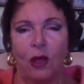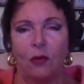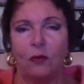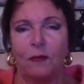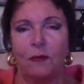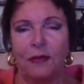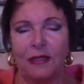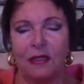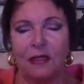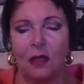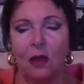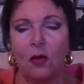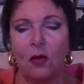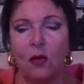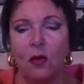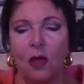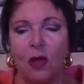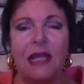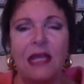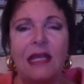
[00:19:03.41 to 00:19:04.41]
It would be
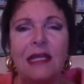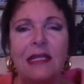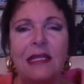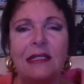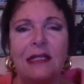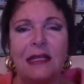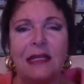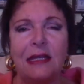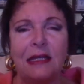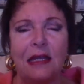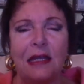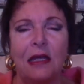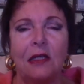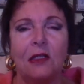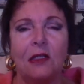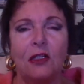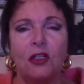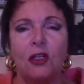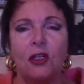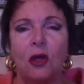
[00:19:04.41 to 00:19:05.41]
so easy
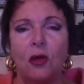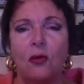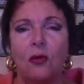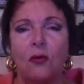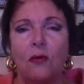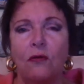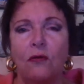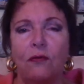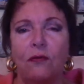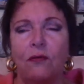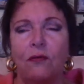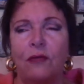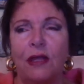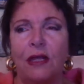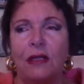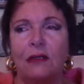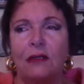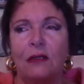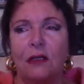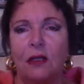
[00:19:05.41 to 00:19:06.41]
and so,
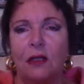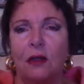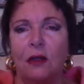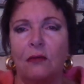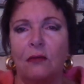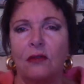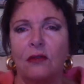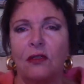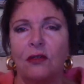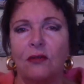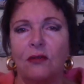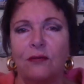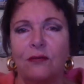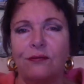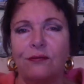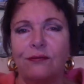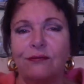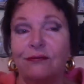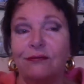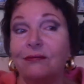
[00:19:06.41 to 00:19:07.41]
you know, sort of,
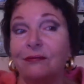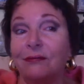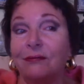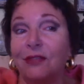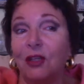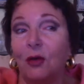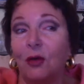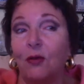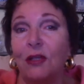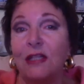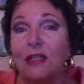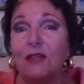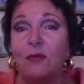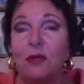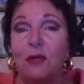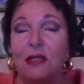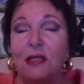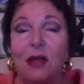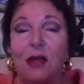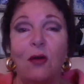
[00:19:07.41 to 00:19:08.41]
so easy for
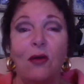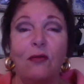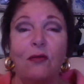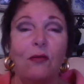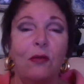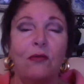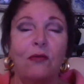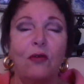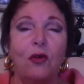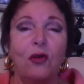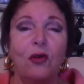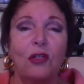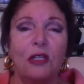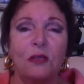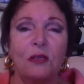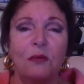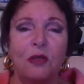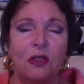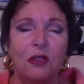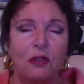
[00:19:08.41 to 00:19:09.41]
me to say, oh, well, of course
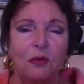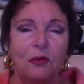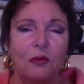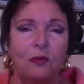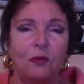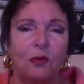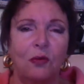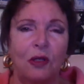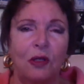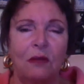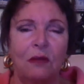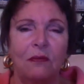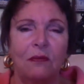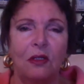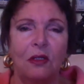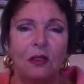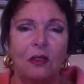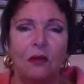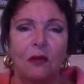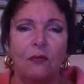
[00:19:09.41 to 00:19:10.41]
his mother's with him.
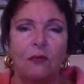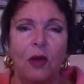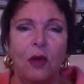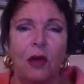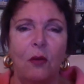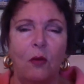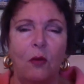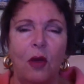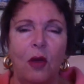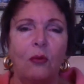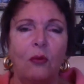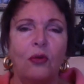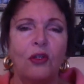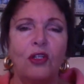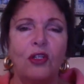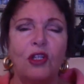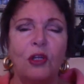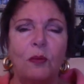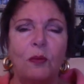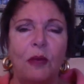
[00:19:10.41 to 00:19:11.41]
You know, why
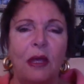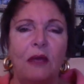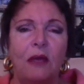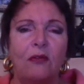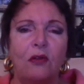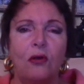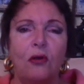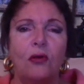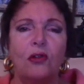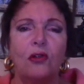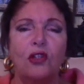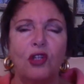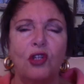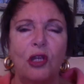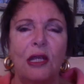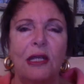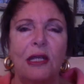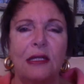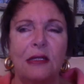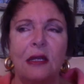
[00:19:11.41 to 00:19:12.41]
wouldn't she be? Of course
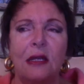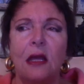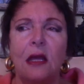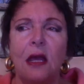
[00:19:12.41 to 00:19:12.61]
she is.